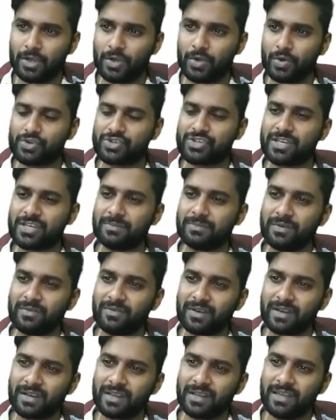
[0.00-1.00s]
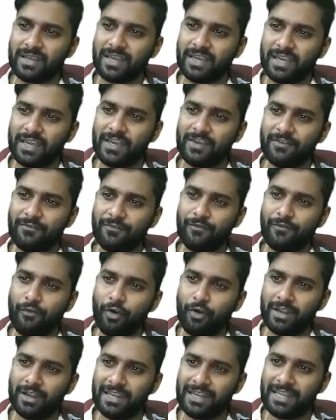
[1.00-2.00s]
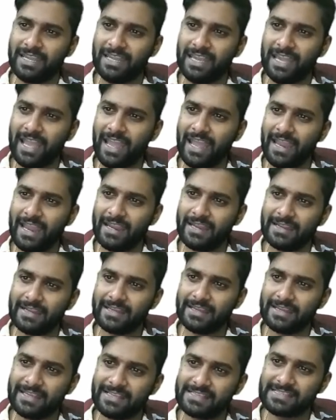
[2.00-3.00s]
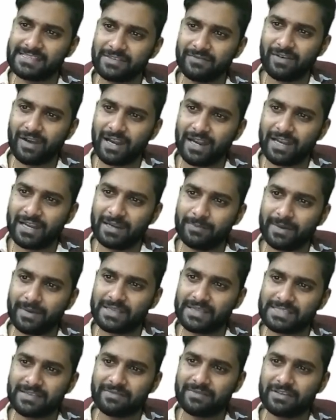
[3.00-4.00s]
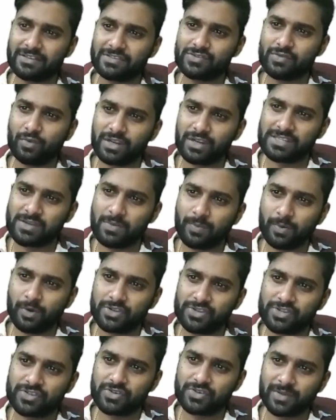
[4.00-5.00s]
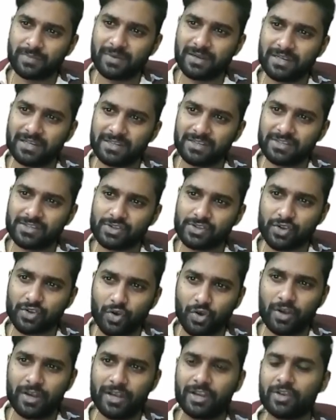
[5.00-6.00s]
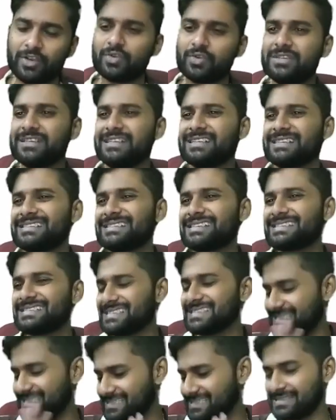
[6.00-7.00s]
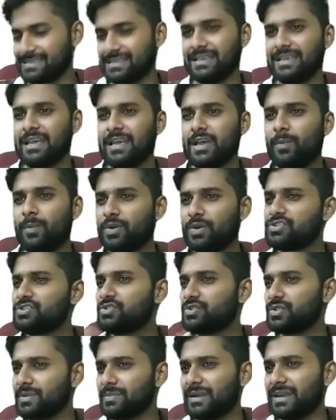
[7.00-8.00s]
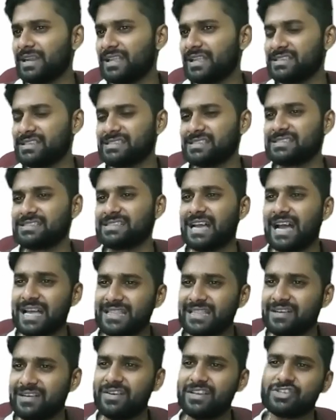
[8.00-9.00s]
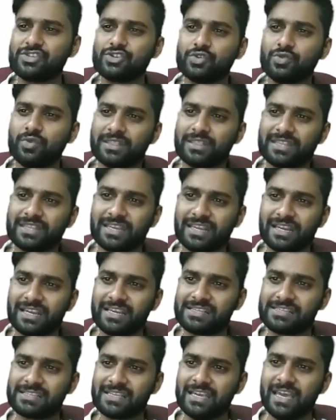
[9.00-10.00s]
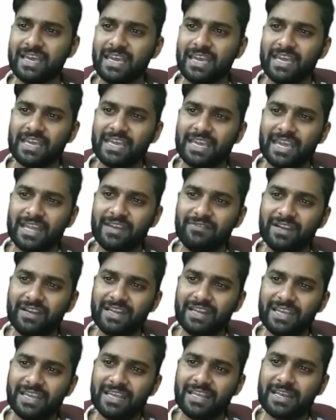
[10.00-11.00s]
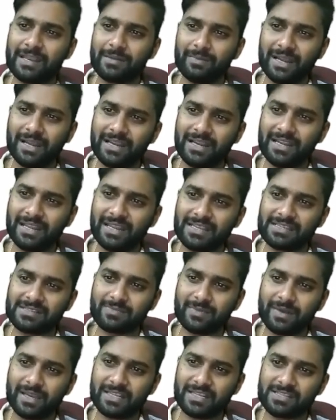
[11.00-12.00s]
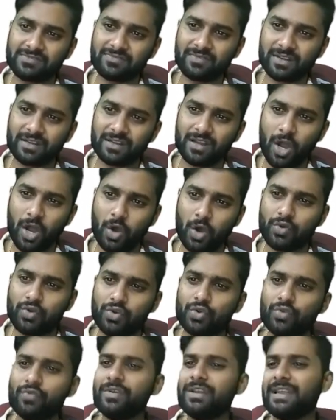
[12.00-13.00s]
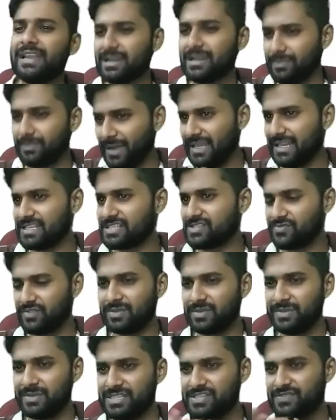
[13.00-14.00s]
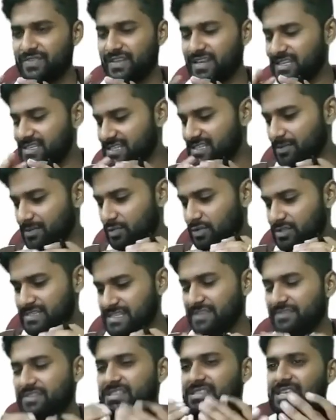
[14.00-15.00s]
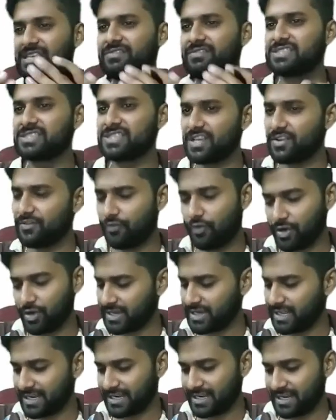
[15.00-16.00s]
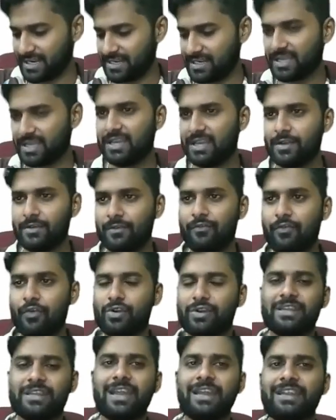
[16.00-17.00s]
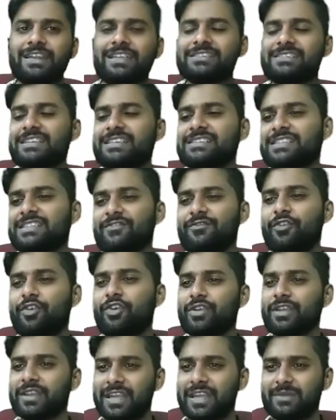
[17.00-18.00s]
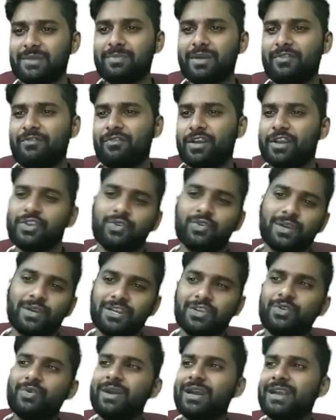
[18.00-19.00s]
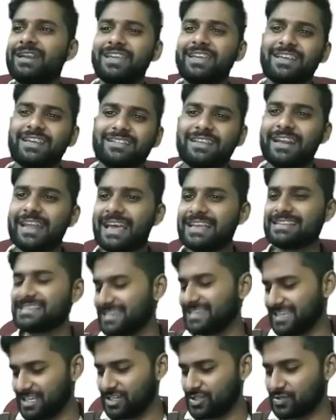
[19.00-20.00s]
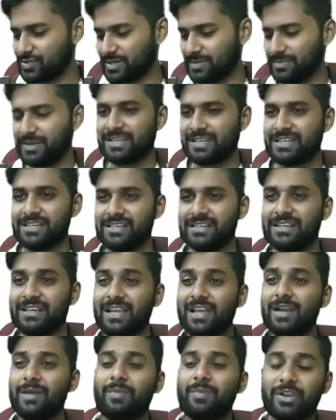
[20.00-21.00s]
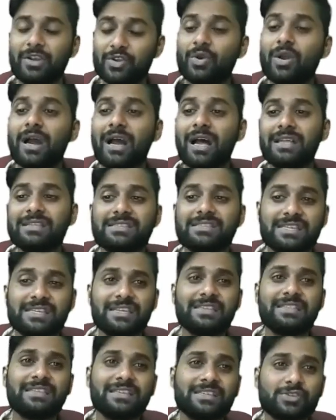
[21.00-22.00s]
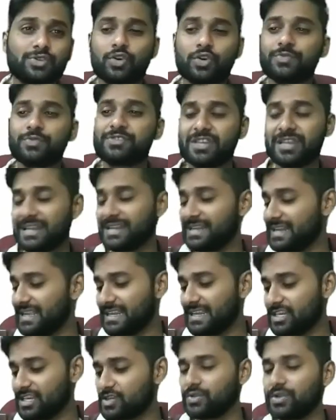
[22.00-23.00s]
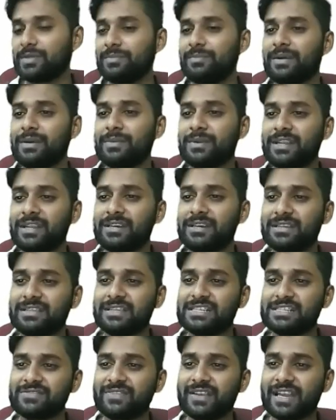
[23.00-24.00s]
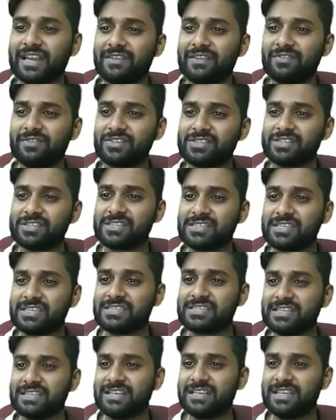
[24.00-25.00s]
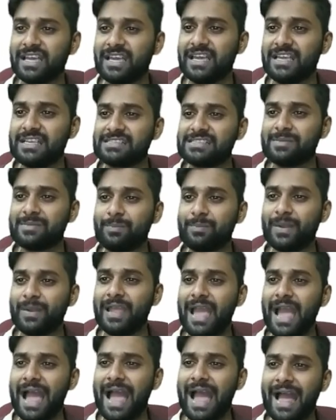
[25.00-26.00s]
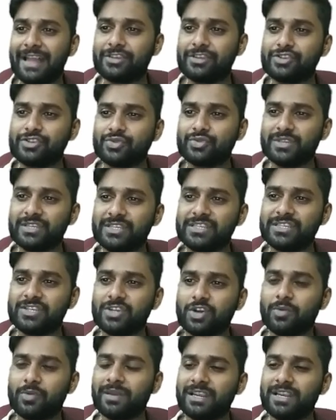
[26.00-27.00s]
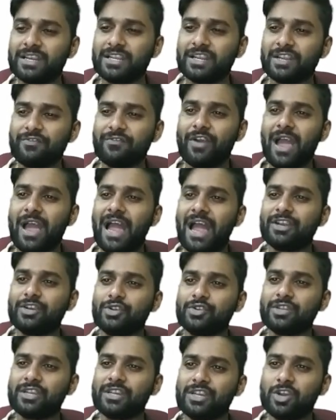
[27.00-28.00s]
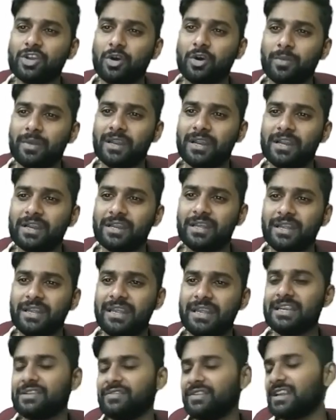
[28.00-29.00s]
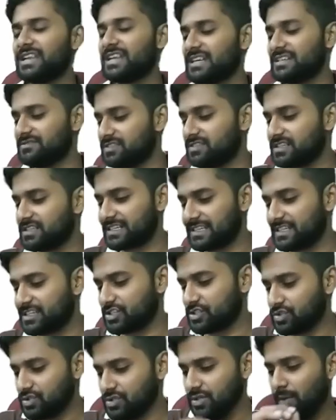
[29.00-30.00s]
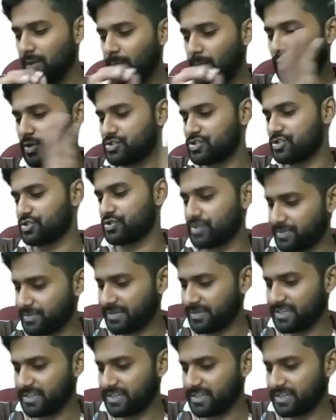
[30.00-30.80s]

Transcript: question number 1. If 48 is divided by 7, so what is a positive reminder? So you already know that it's a 6. Positive reminder is 6. Otherwise, do one thing, guys. Can we take reminder is minus 1? How you will get minus 1 means, for example, 7 sevens are 49, right? 48 is less than 49 by 1 unit. You can take that as a negative reminder. But you can't see this option in a negative reminder. That's why conversion says that simply add to the denominator. If you add to the denominator, it will convert it into positive.